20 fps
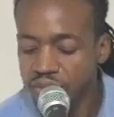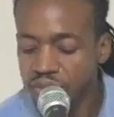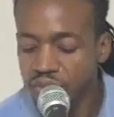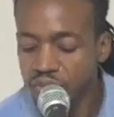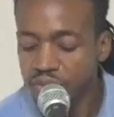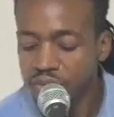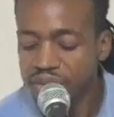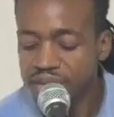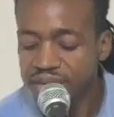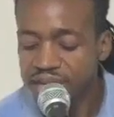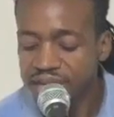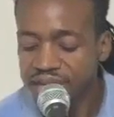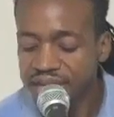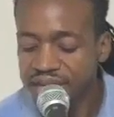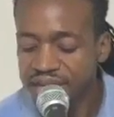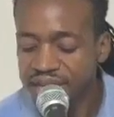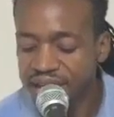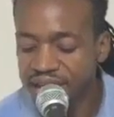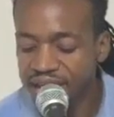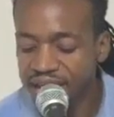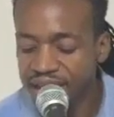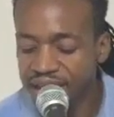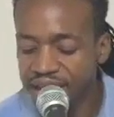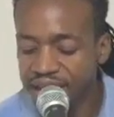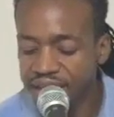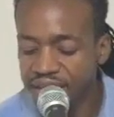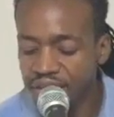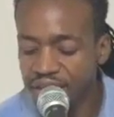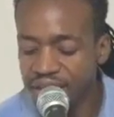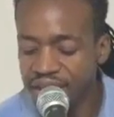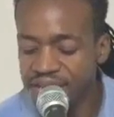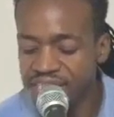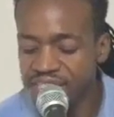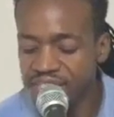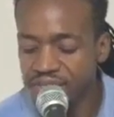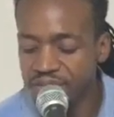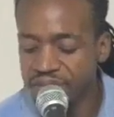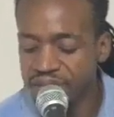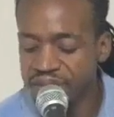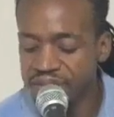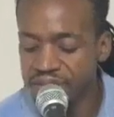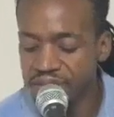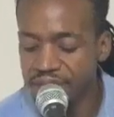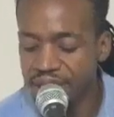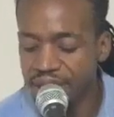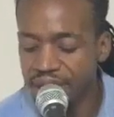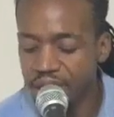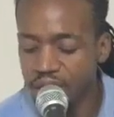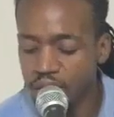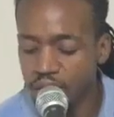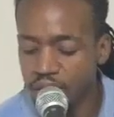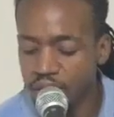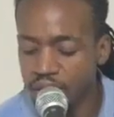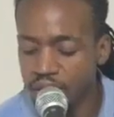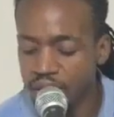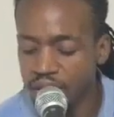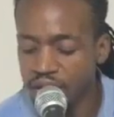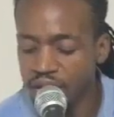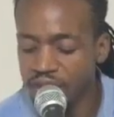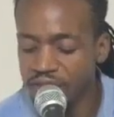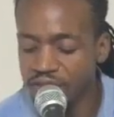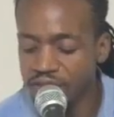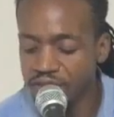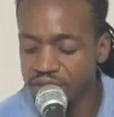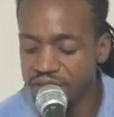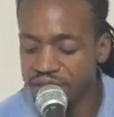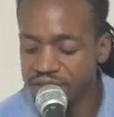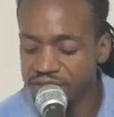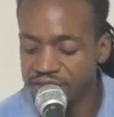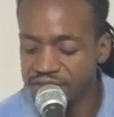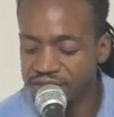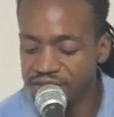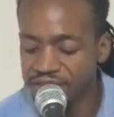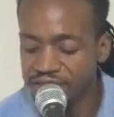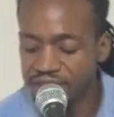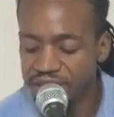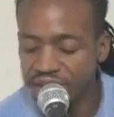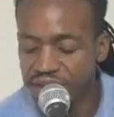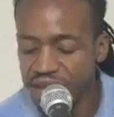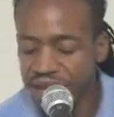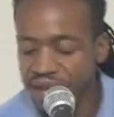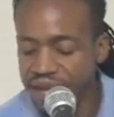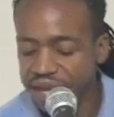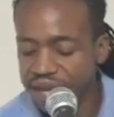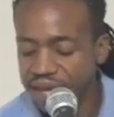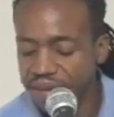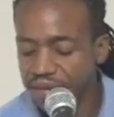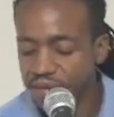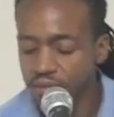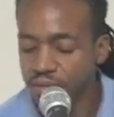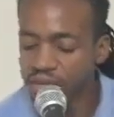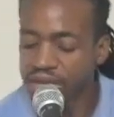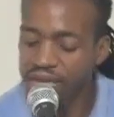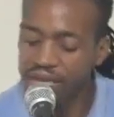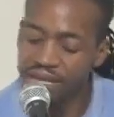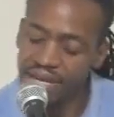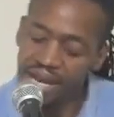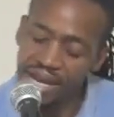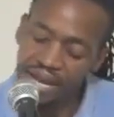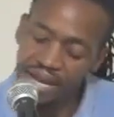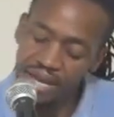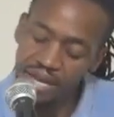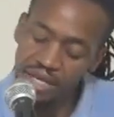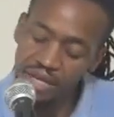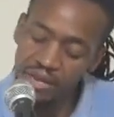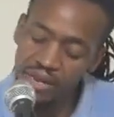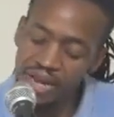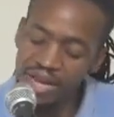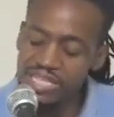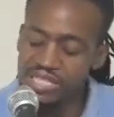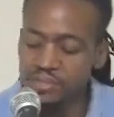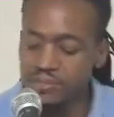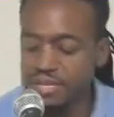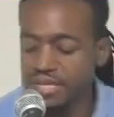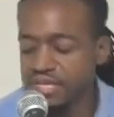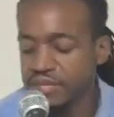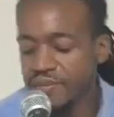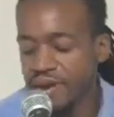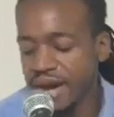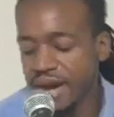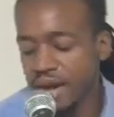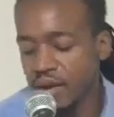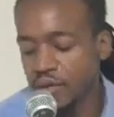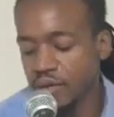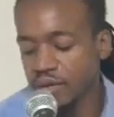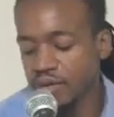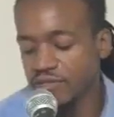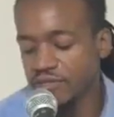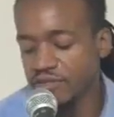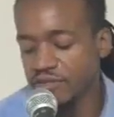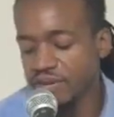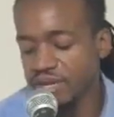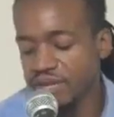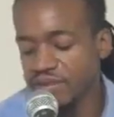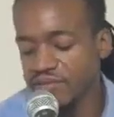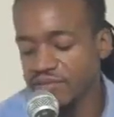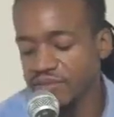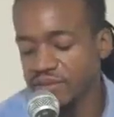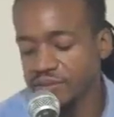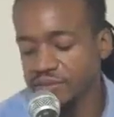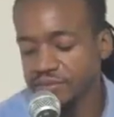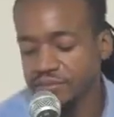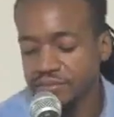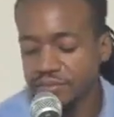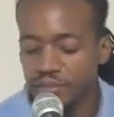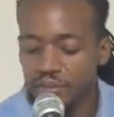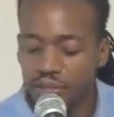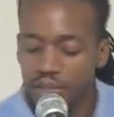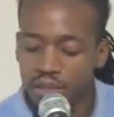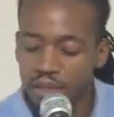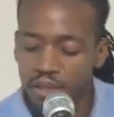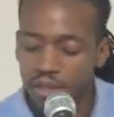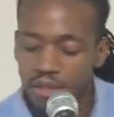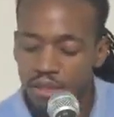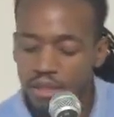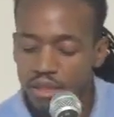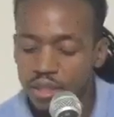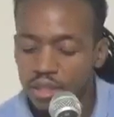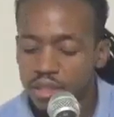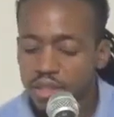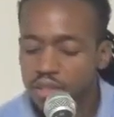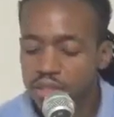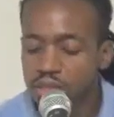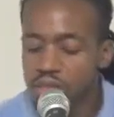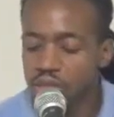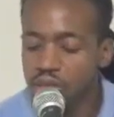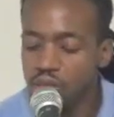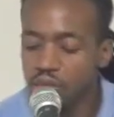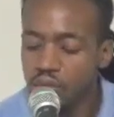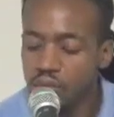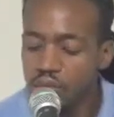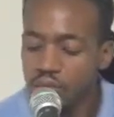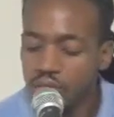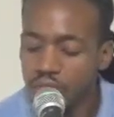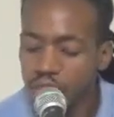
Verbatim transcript: we cannot underestimate the power of grief. Again, we cannot underestimate the power of grief. So,